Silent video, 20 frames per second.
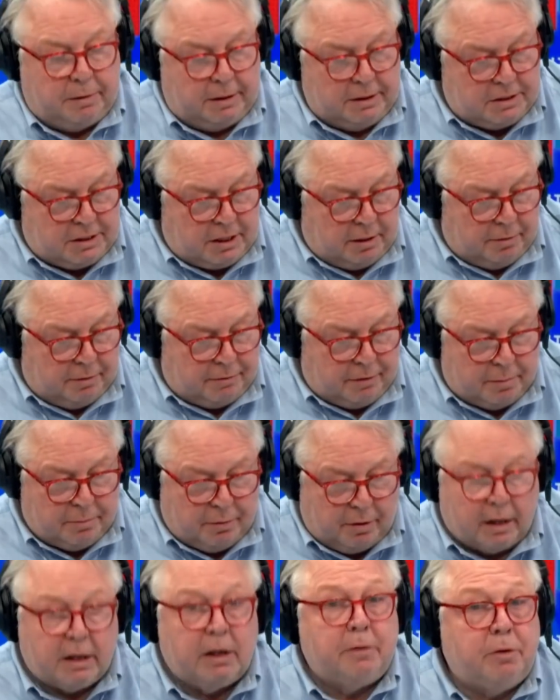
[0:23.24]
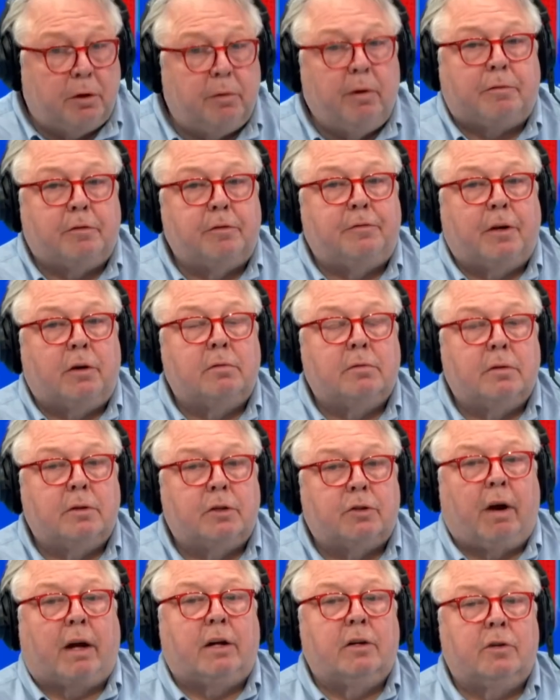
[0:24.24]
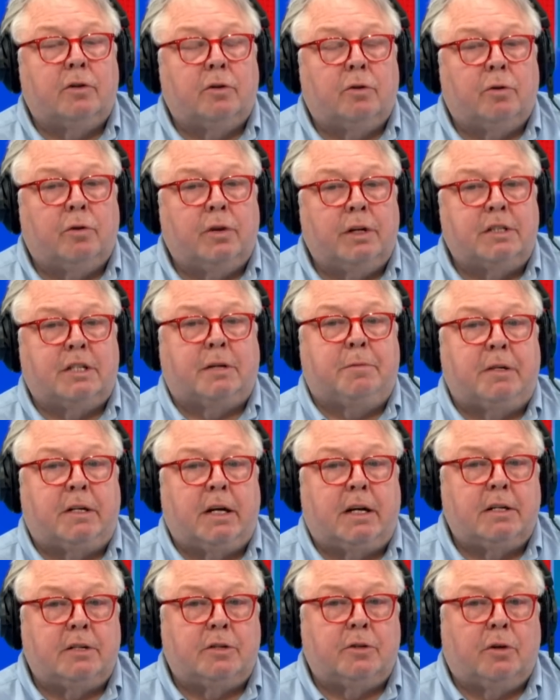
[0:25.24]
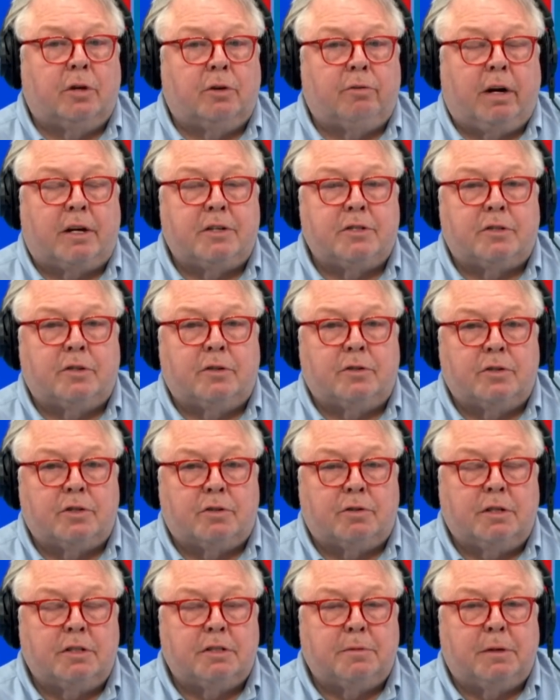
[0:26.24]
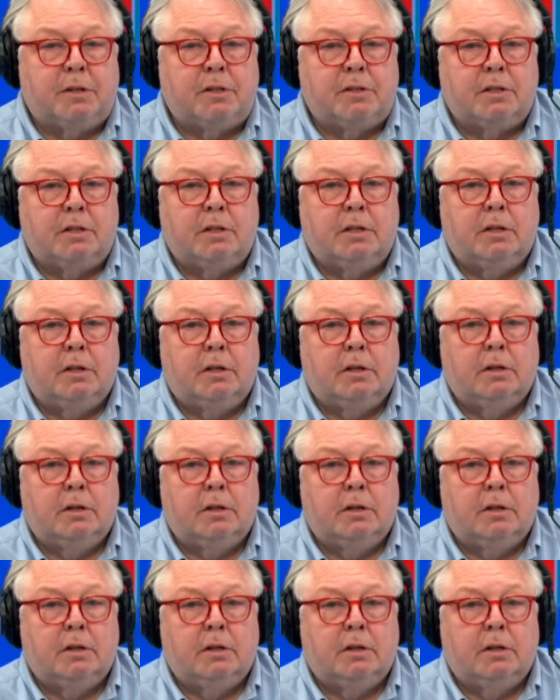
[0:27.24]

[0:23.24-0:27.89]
and please tell me if I'm prying, have you ever felt threatened or intimidated or harassed on the streets, Minister?